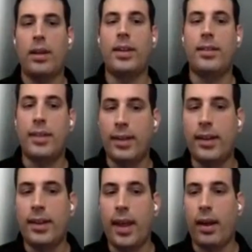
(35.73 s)
The
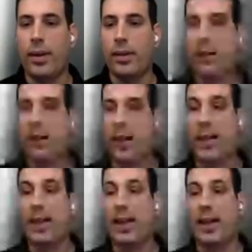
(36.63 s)
changes they're requesting
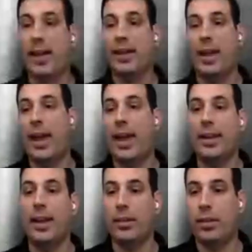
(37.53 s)
either in the
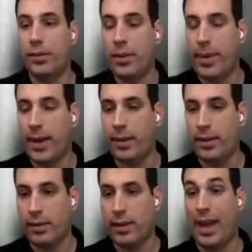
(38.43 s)
headers of the
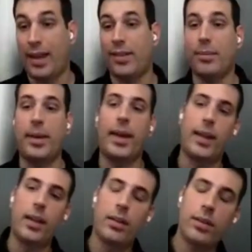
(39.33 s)
page, the HTTP
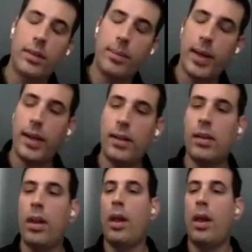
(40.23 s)
headers of the page,